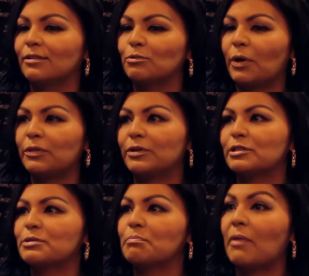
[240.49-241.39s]
and whether
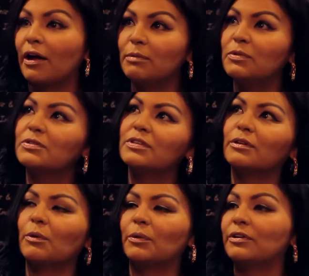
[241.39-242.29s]
it's my
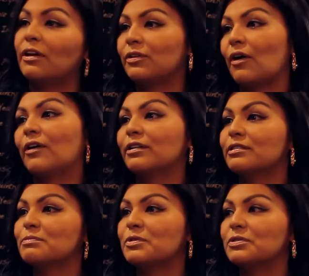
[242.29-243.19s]
music or another
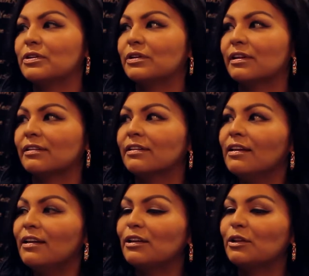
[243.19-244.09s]
artist's music, and
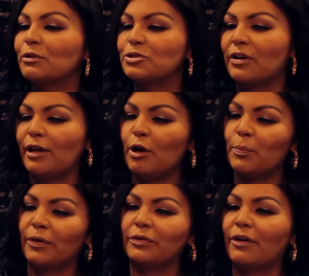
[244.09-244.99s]
trying to
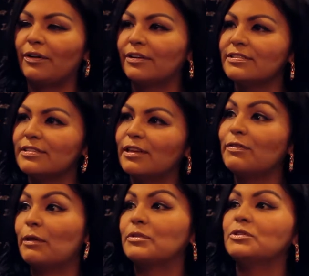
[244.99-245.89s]
help other artists, give
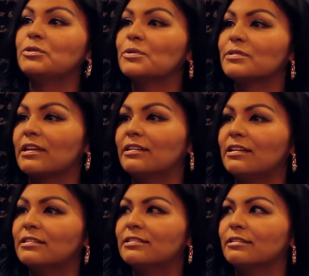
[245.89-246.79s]
them the tools they
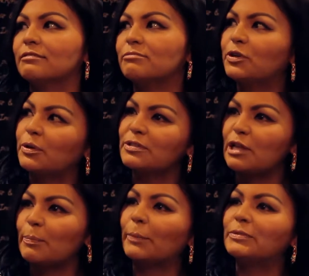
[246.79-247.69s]
need to
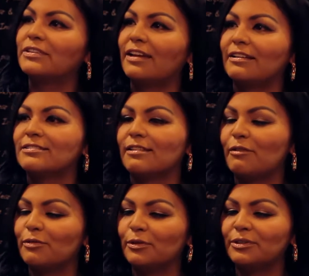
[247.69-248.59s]
step up to the next
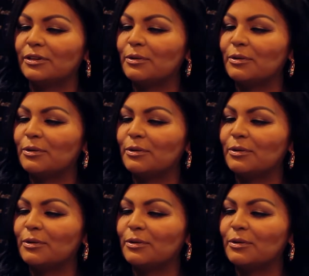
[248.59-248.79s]
level.